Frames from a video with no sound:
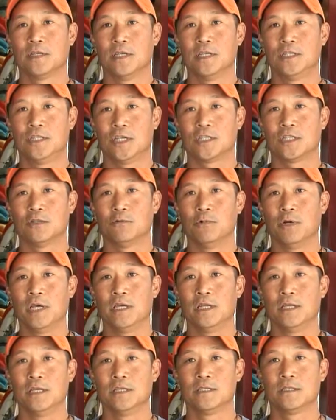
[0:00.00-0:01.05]
It's just the way
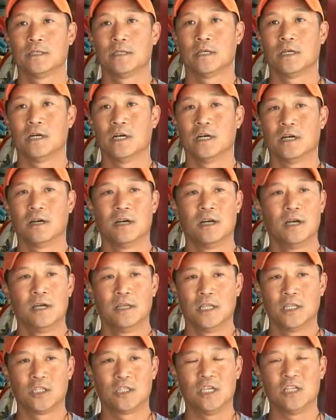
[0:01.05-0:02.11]
it is.
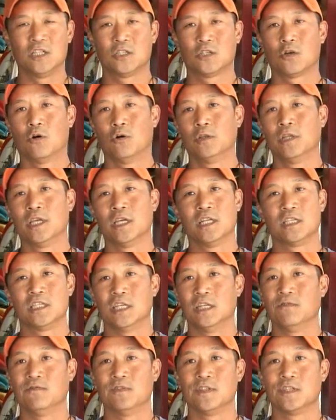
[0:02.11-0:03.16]
This thing's totally in its
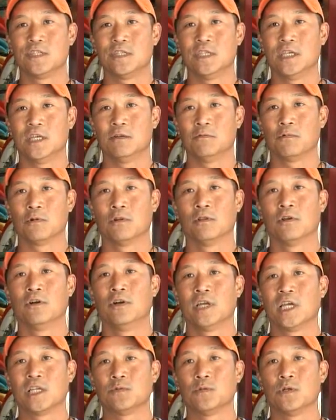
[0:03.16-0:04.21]
infancy, and we're
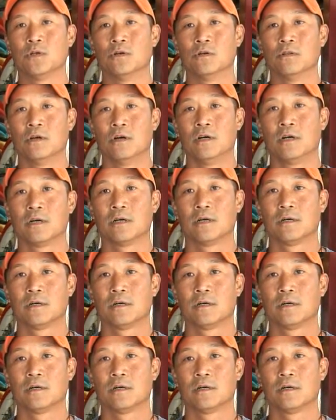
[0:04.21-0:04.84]
learning as we go along.